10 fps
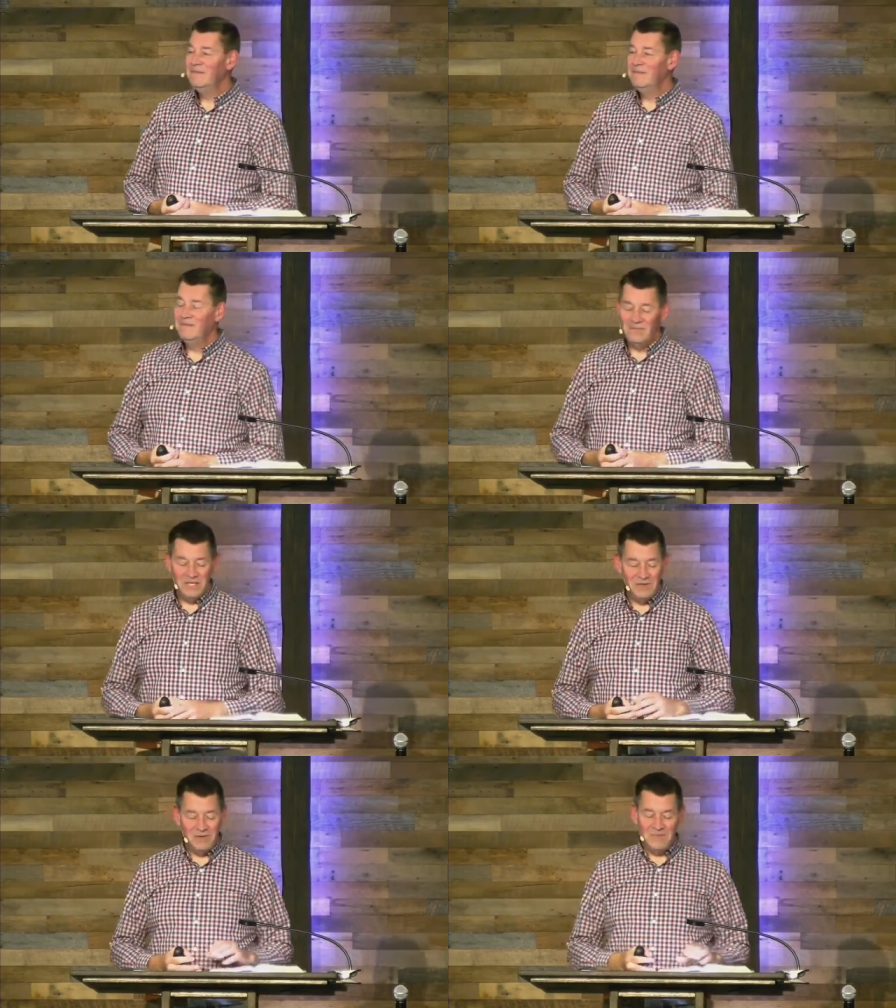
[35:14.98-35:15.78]
But do
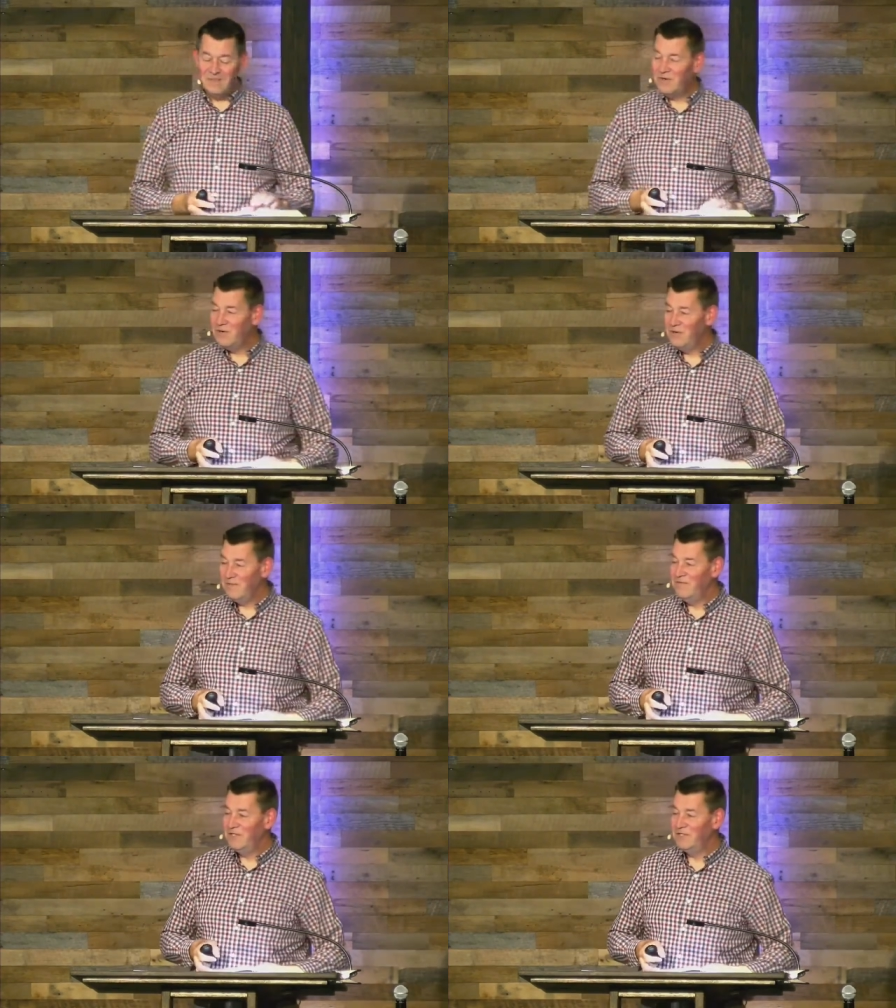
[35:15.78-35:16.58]
you remember who the
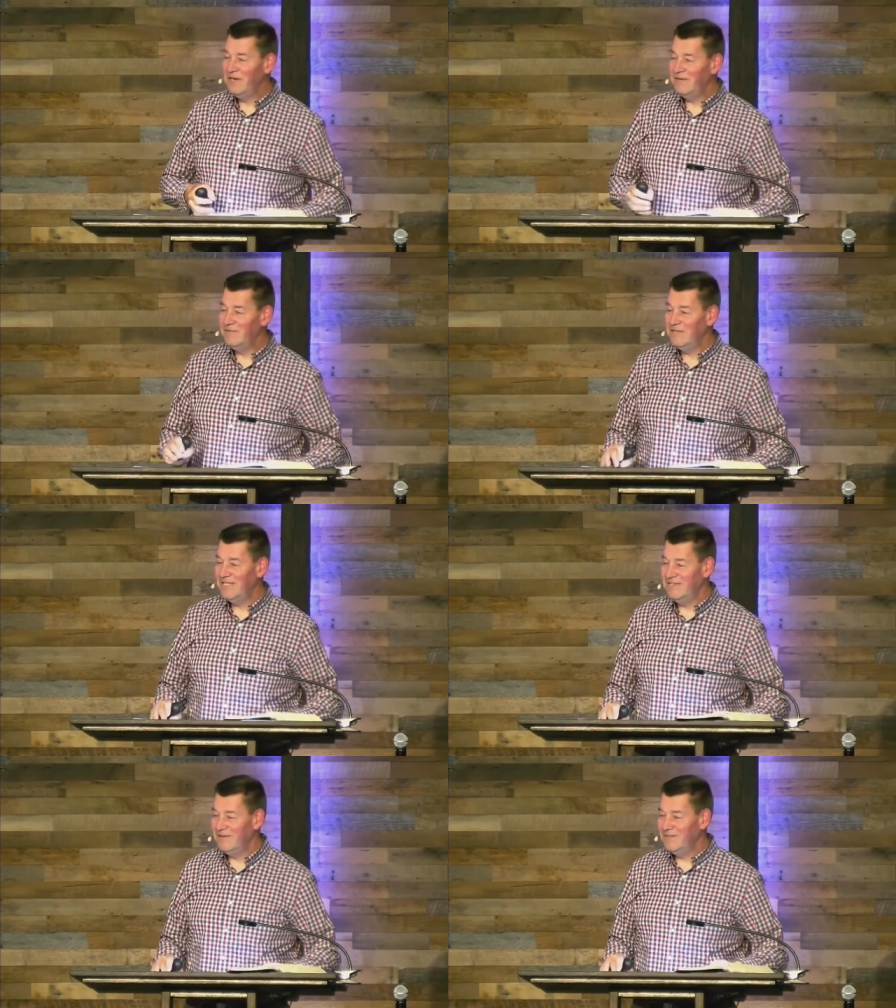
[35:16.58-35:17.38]
first convert in
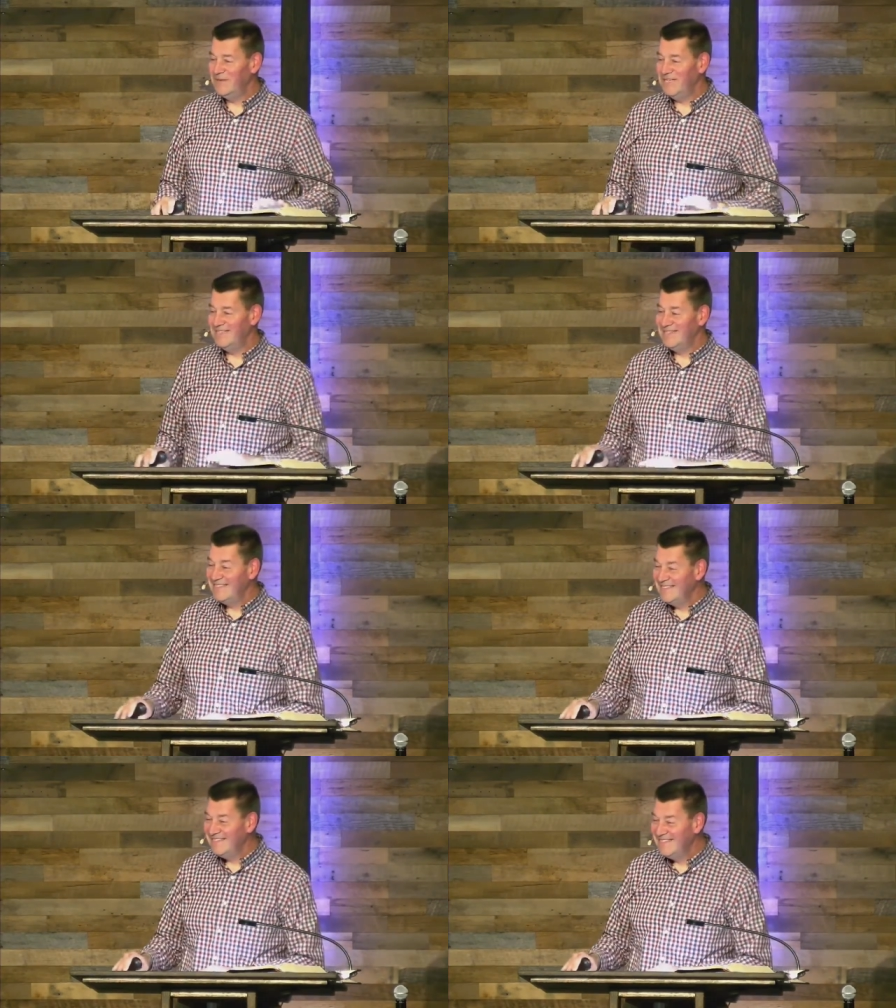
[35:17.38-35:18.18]
Europe was?
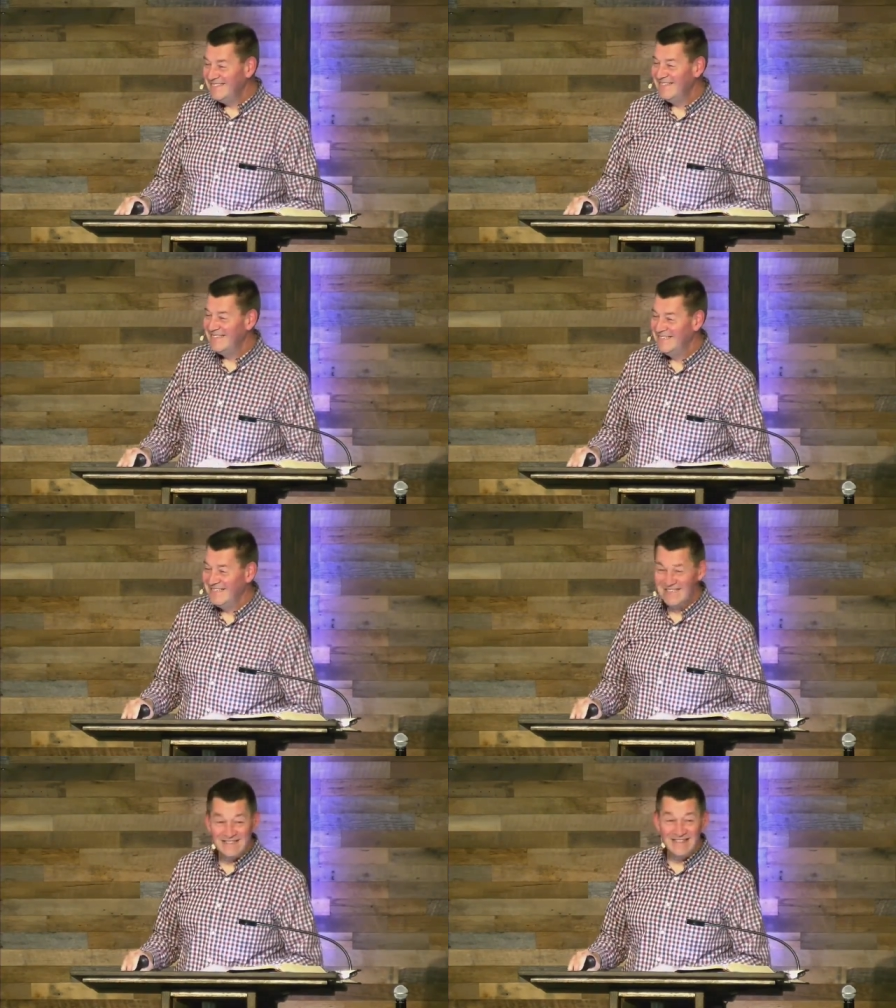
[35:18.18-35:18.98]

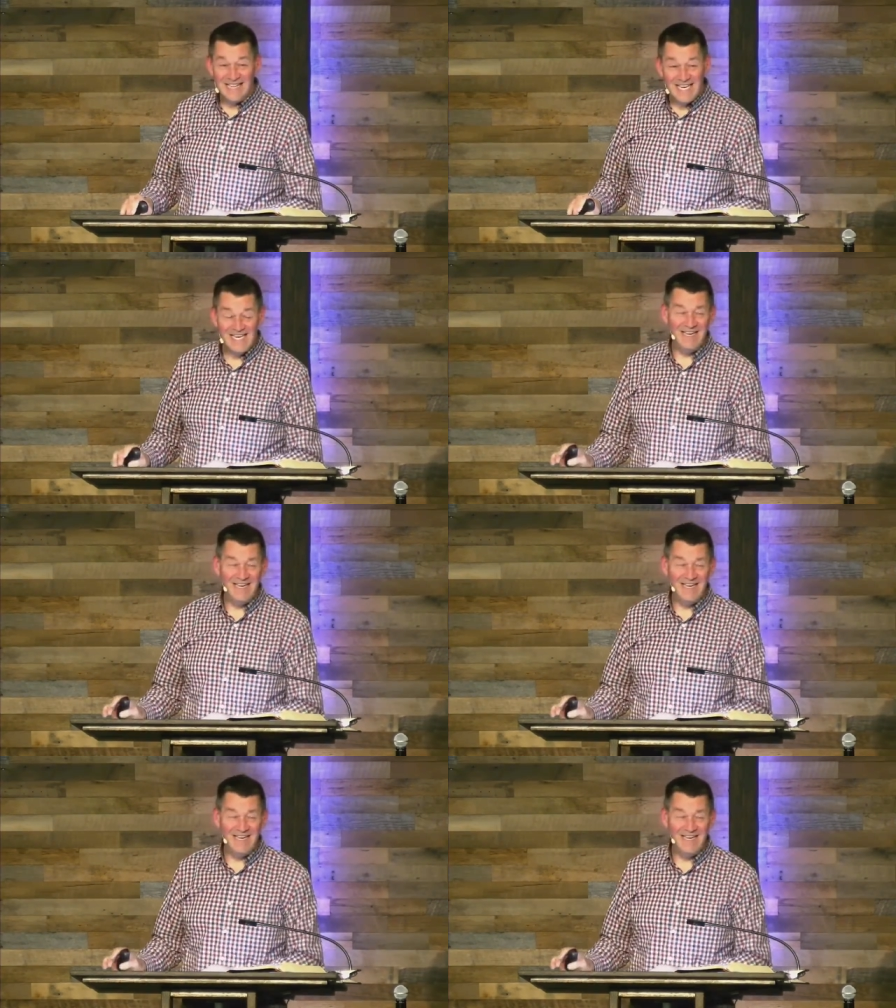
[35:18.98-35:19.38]
It's Lydia.